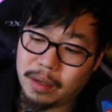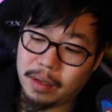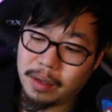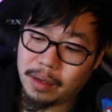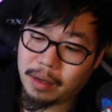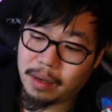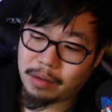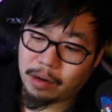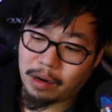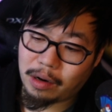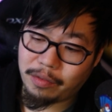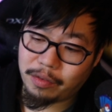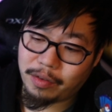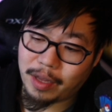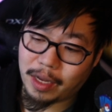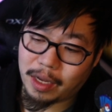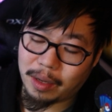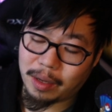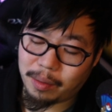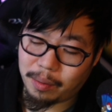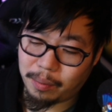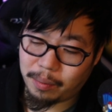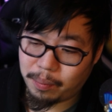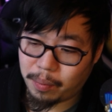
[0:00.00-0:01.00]
Because I don't have a
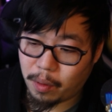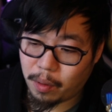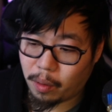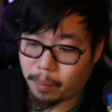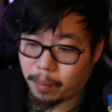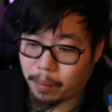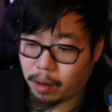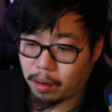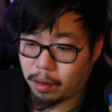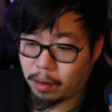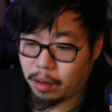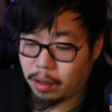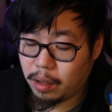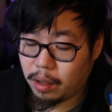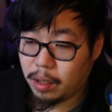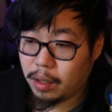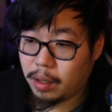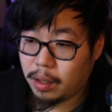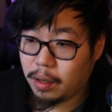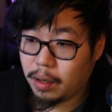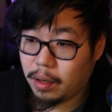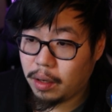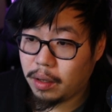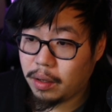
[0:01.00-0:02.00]
second Pokemon.
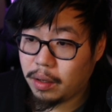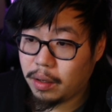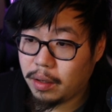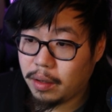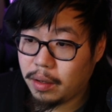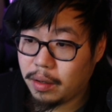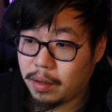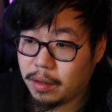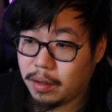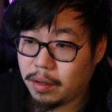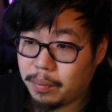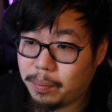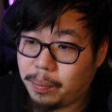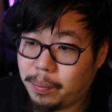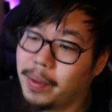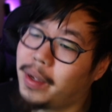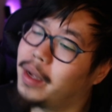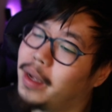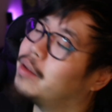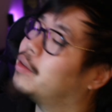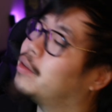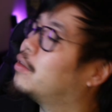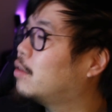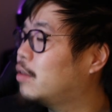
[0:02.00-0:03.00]

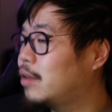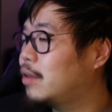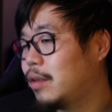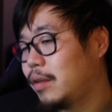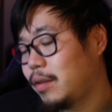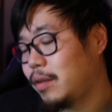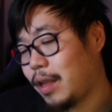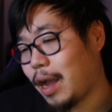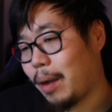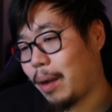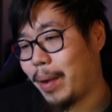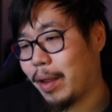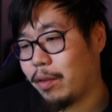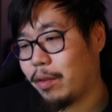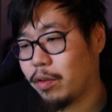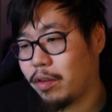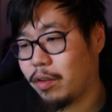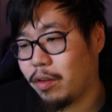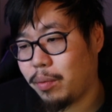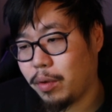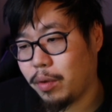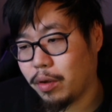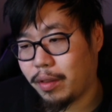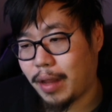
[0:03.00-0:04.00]
Because Dalmai's is
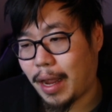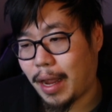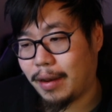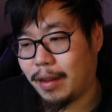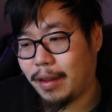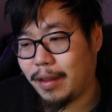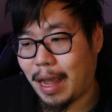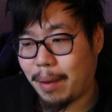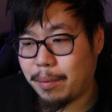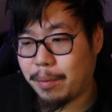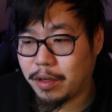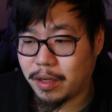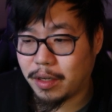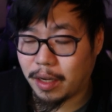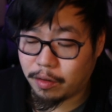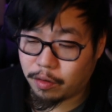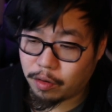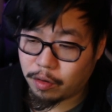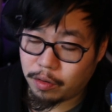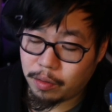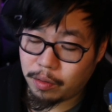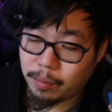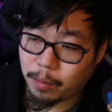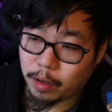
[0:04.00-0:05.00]
going to be on 90 damage next
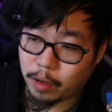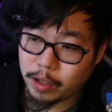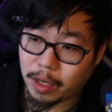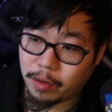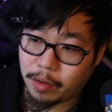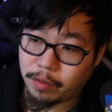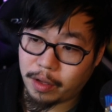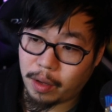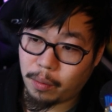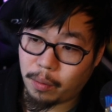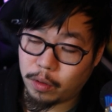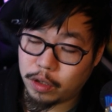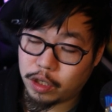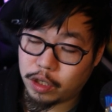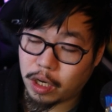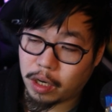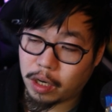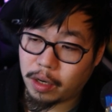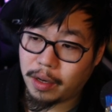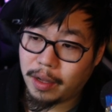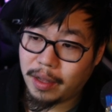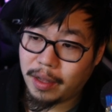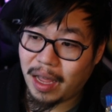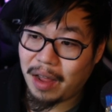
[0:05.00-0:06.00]
turn. Marshall's going to get
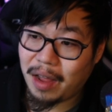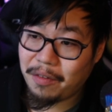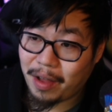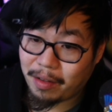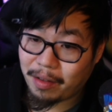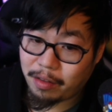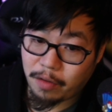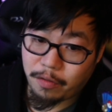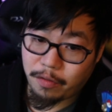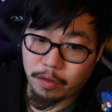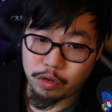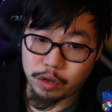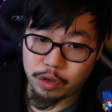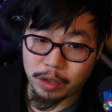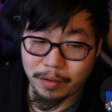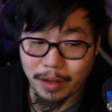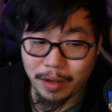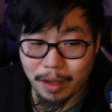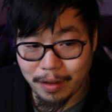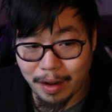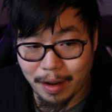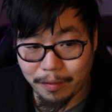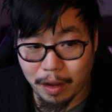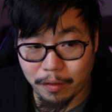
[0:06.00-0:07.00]
one-shotted. If he has the evolution. If he
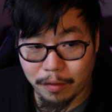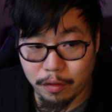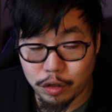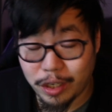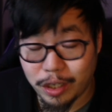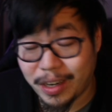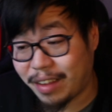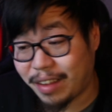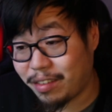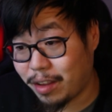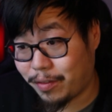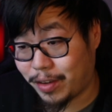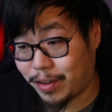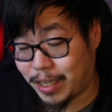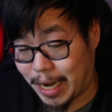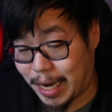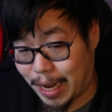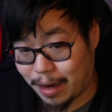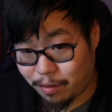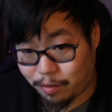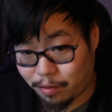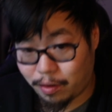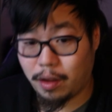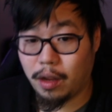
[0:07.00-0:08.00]
doesn't have the evolution, I still have a
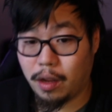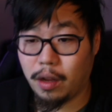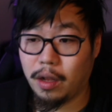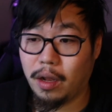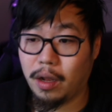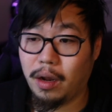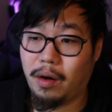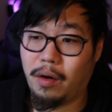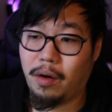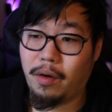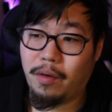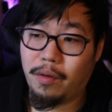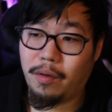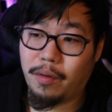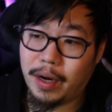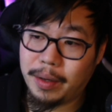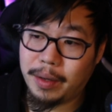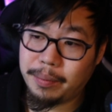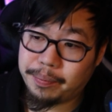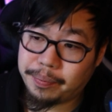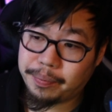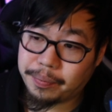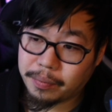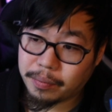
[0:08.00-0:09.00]
chance.
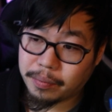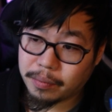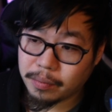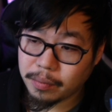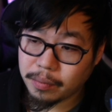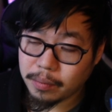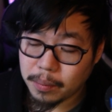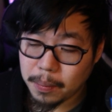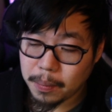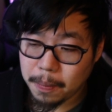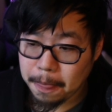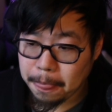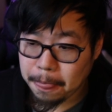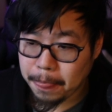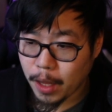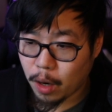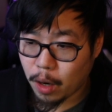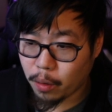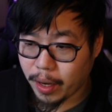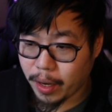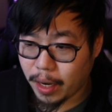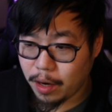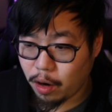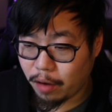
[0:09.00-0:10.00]
Right?
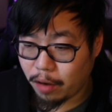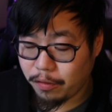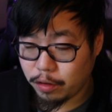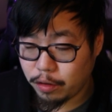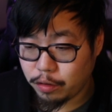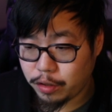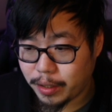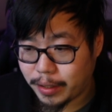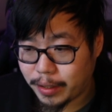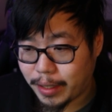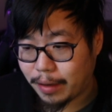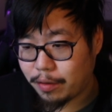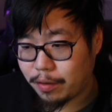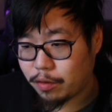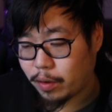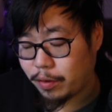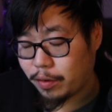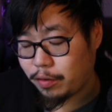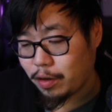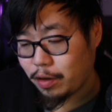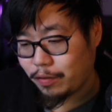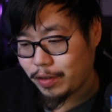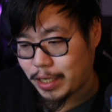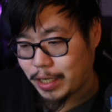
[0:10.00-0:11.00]
Okay, no evolution yet, so I
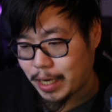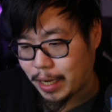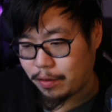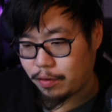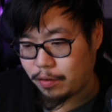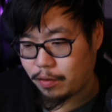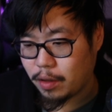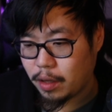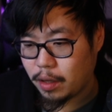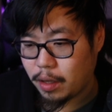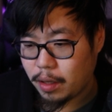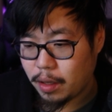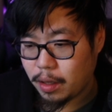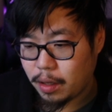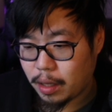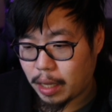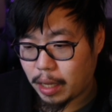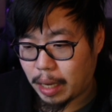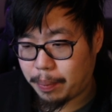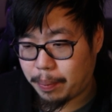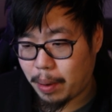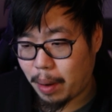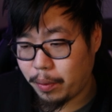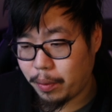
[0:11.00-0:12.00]
still have a chance.
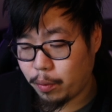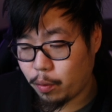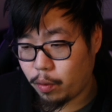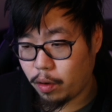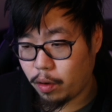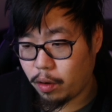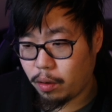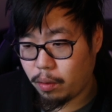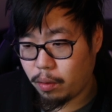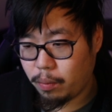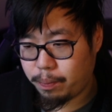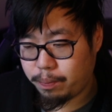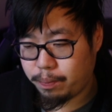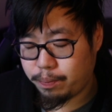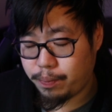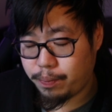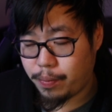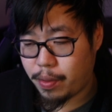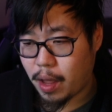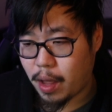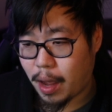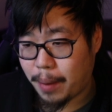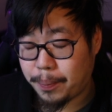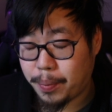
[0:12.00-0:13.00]
Probably will
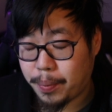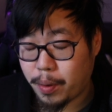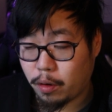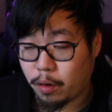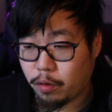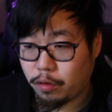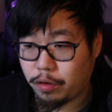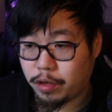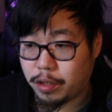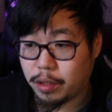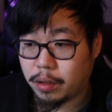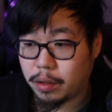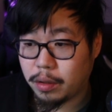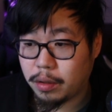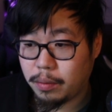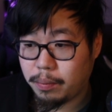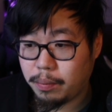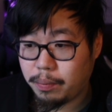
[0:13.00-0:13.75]
not Potion.